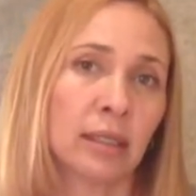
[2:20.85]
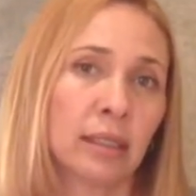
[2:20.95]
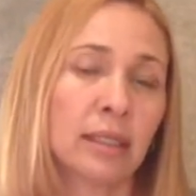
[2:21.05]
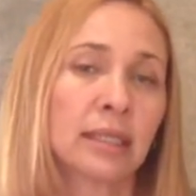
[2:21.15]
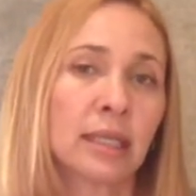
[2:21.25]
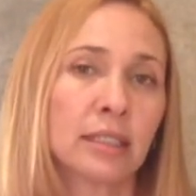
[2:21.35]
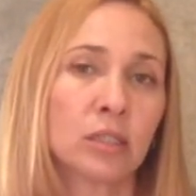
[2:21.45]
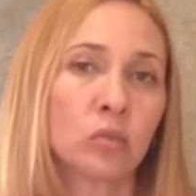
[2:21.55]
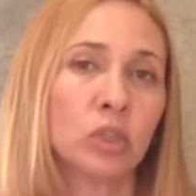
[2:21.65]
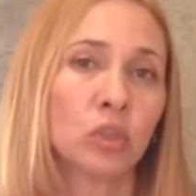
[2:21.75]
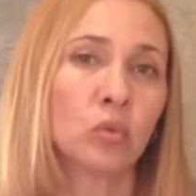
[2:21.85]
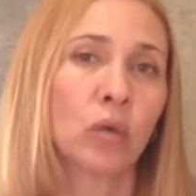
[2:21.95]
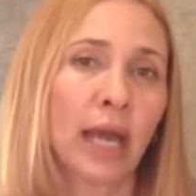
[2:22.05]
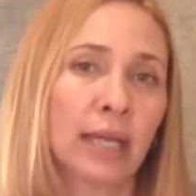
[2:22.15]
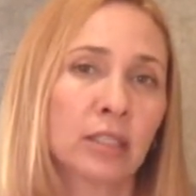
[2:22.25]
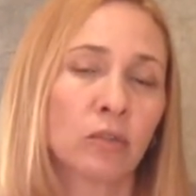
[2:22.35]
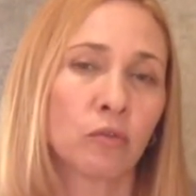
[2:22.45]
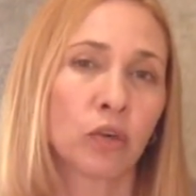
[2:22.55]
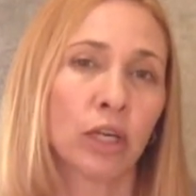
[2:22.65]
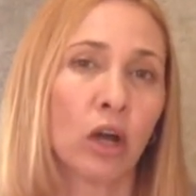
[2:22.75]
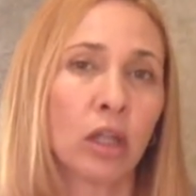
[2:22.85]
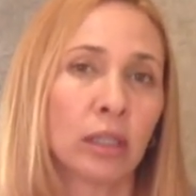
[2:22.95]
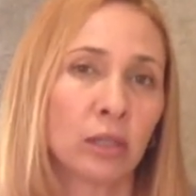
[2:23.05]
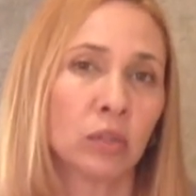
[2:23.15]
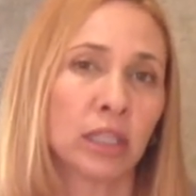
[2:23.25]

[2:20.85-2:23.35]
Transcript: In these cases, we do ask for an all-liquid